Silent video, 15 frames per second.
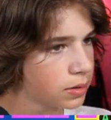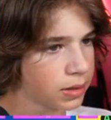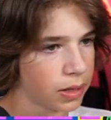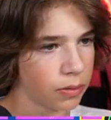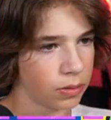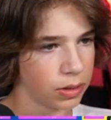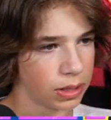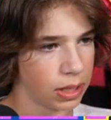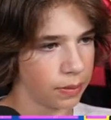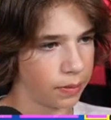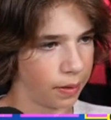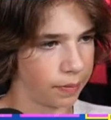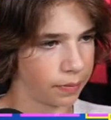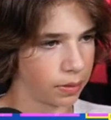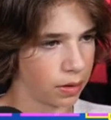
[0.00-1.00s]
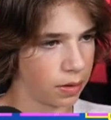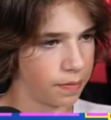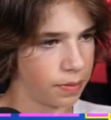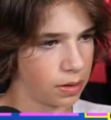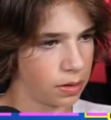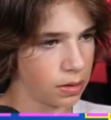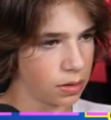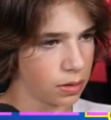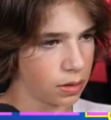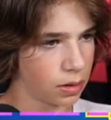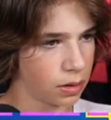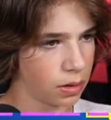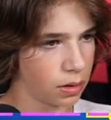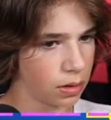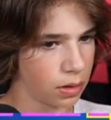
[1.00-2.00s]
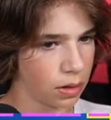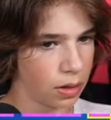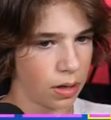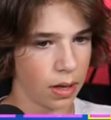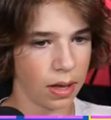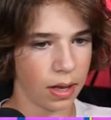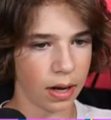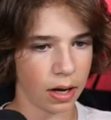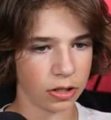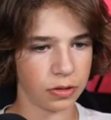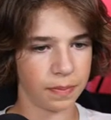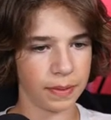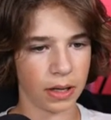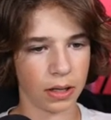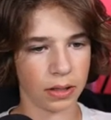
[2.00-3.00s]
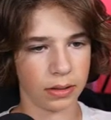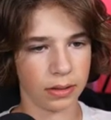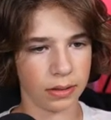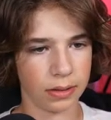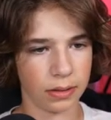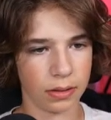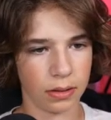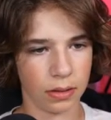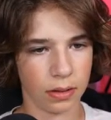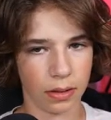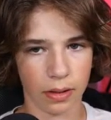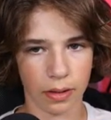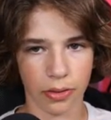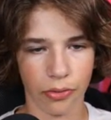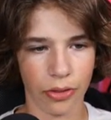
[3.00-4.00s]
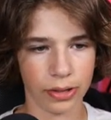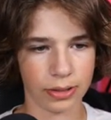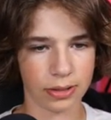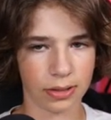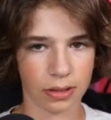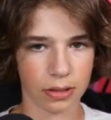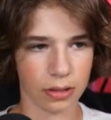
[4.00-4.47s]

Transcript: what team I'm gonna be. I'll just be on this skin.